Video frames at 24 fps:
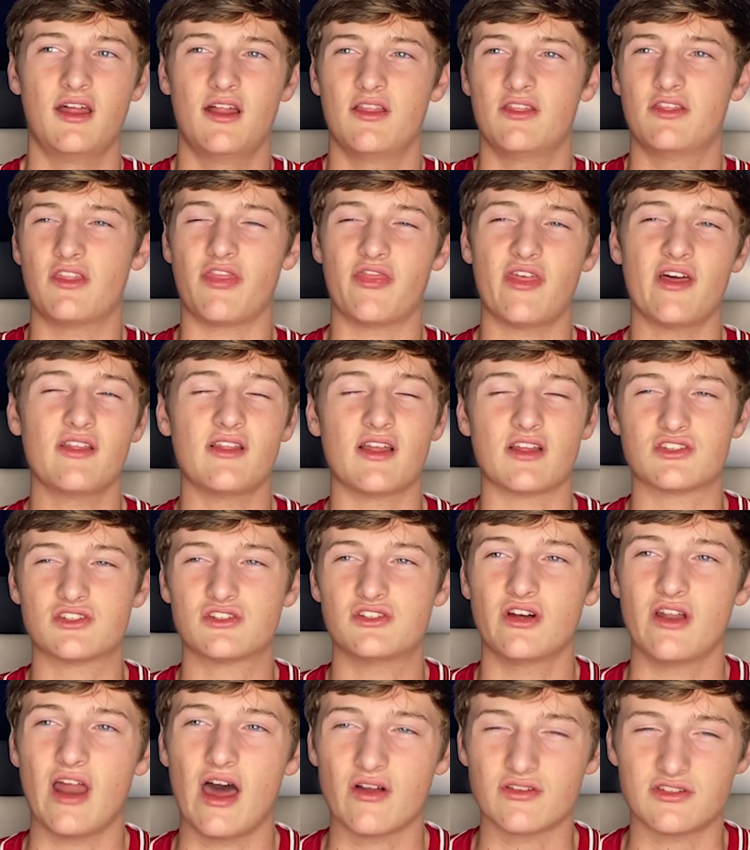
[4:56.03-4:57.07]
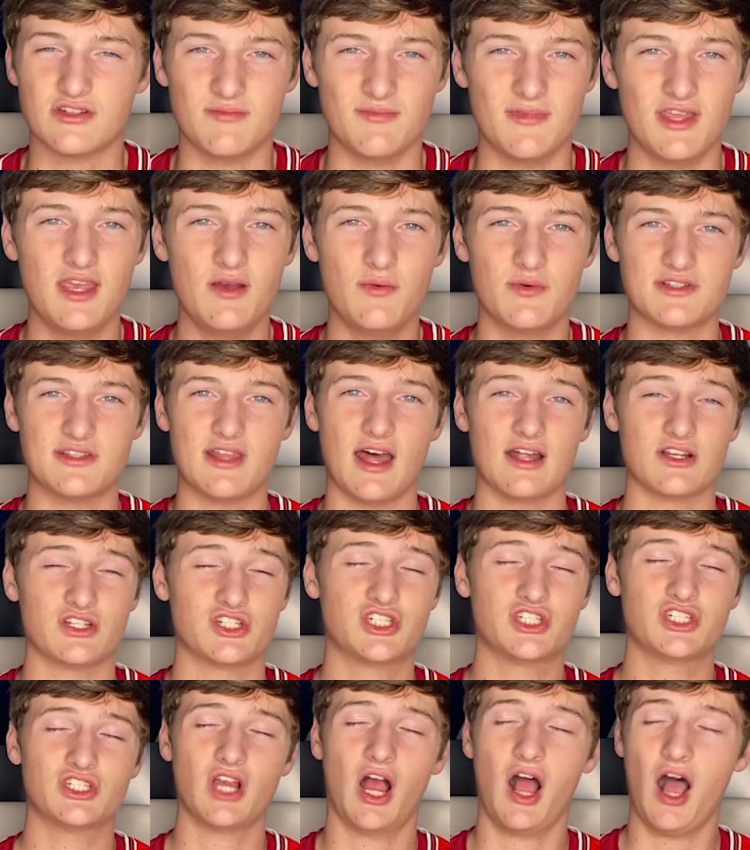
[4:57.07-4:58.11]
the thing that stood out to me was that
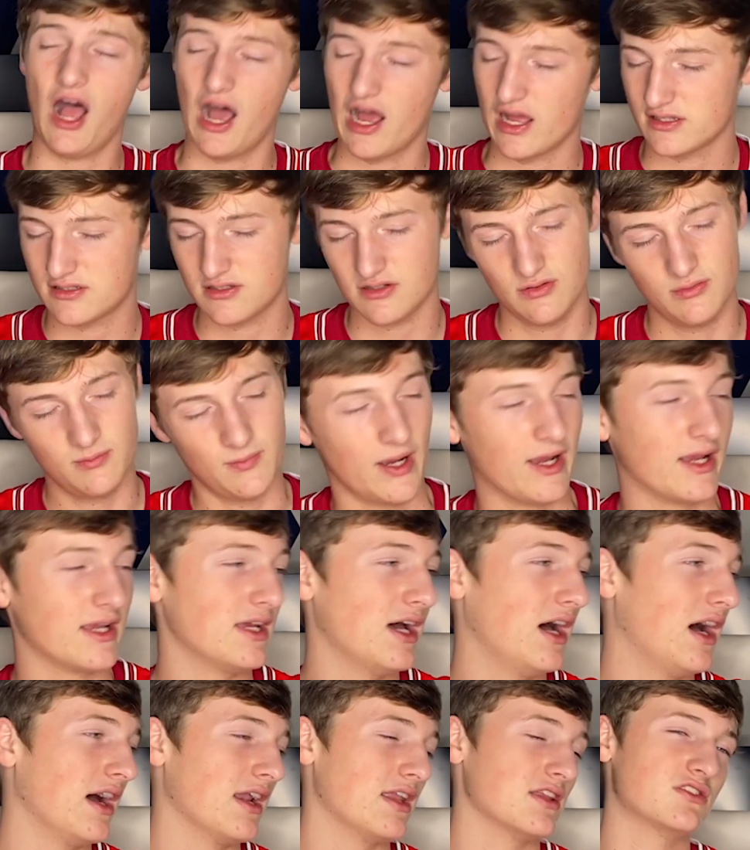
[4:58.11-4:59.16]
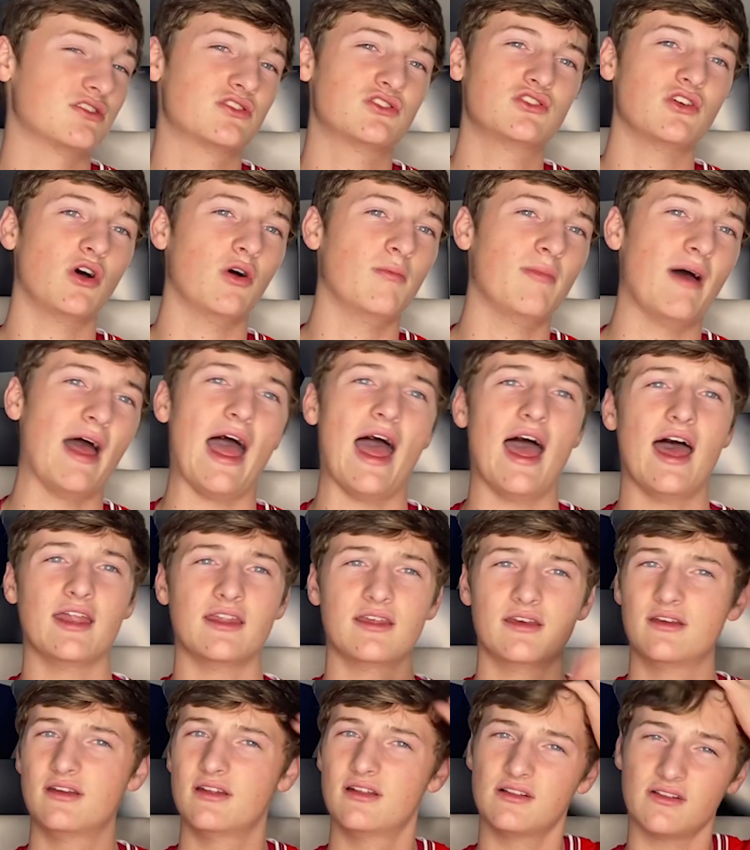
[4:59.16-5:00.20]
shot. Oh my God, it's so bad.
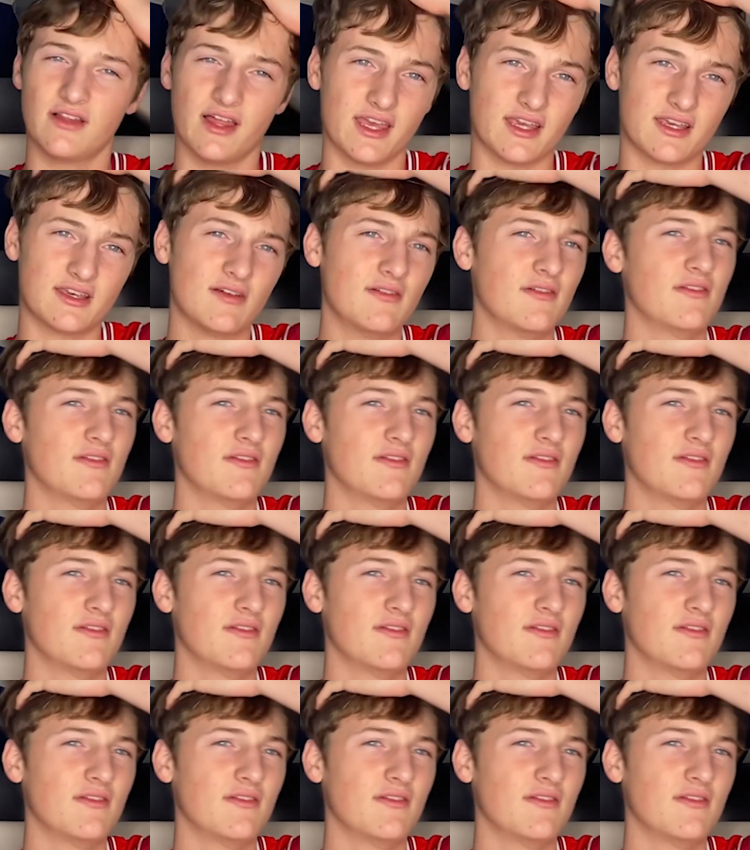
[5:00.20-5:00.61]
Like,